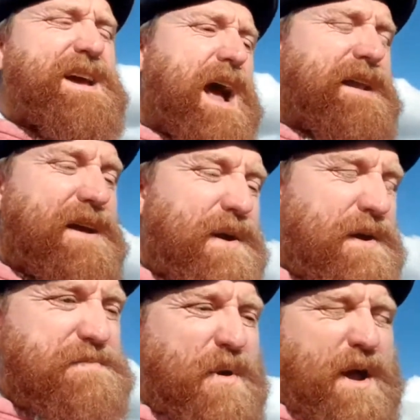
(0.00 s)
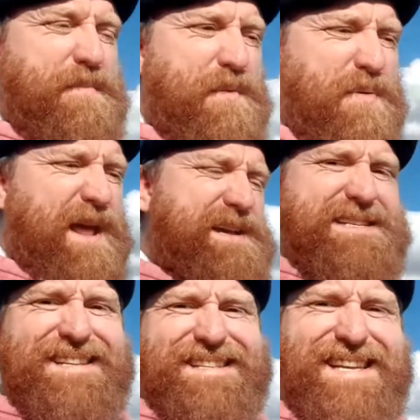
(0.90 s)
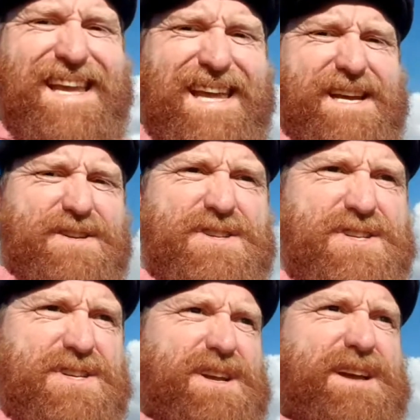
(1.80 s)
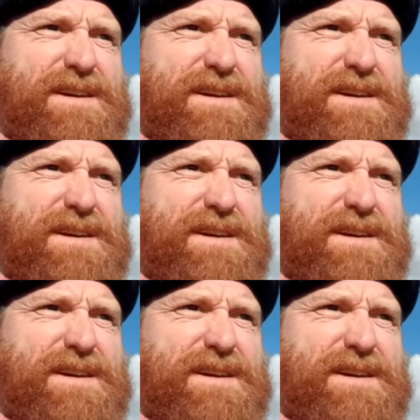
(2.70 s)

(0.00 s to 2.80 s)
And I put players in tiers,